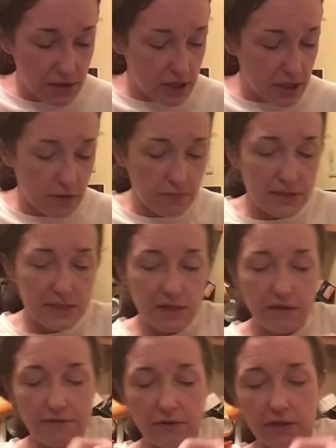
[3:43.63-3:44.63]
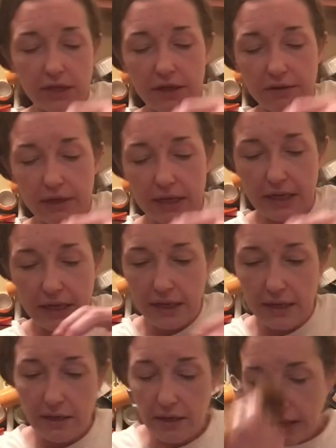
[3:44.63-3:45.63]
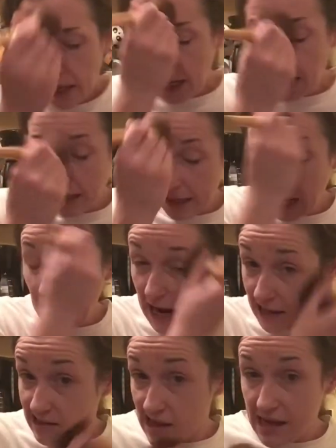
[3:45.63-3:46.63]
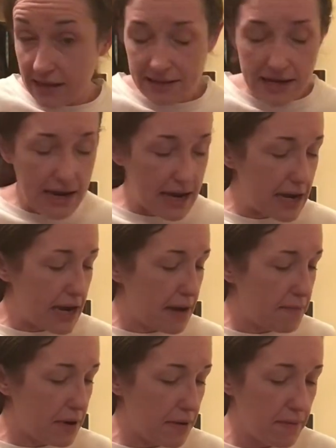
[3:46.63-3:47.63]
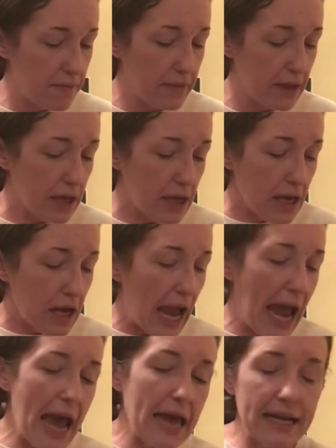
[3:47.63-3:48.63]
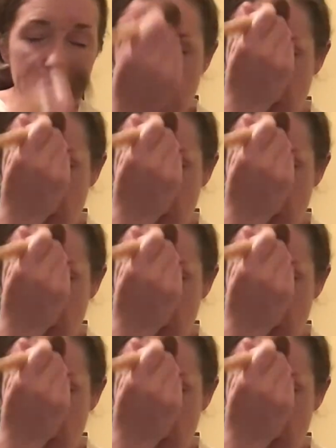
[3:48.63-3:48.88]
killed myself on cocaine, and at that time, addicts